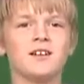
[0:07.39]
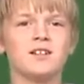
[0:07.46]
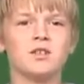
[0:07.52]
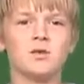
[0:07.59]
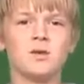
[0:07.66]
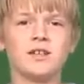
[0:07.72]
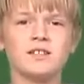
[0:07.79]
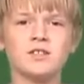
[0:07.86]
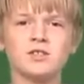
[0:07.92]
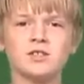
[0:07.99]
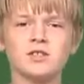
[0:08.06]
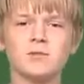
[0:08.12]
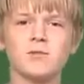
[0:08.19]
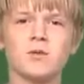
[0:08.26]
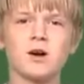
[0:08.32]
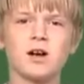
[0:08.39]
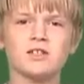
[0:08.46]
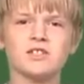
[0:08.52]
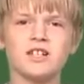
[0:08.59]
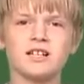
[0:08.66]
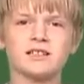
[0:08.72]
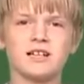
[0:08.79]
To research the
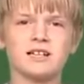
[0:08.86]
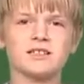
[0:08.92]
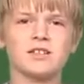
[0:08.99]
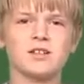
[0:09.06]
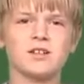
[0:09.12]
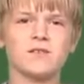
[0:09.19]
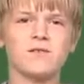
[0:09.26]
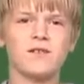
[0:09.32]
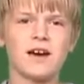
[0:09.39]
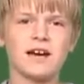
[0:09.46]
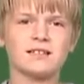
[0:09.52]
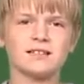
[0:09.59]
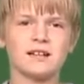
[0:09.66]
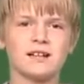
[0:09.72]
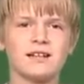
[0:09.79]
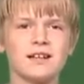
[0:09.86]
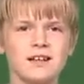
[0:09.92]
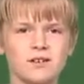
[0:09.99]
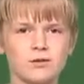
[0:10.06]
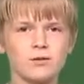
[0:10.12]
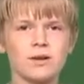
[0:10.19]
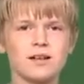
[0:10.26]
project, I studied facts on an
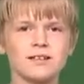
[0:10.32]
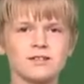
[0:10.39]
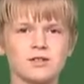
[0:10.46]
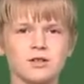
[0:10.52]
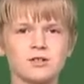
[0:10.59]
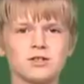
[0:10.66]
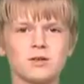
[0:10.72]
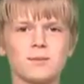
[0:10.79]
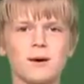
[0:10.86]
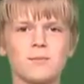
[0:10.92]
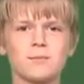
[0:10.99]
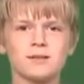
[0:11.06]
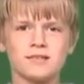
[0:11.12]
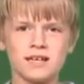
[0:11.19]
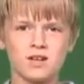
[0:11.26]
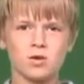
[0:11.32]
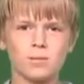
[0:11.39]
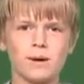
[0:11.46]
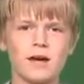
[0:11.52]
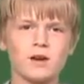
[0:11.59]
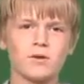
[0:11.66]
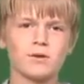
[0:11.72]
internet search about potato
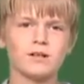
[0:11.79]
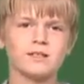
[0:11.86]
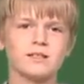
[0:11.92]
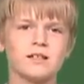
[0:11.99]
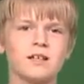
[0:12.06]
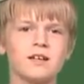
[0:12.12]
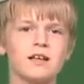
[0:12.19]
batteries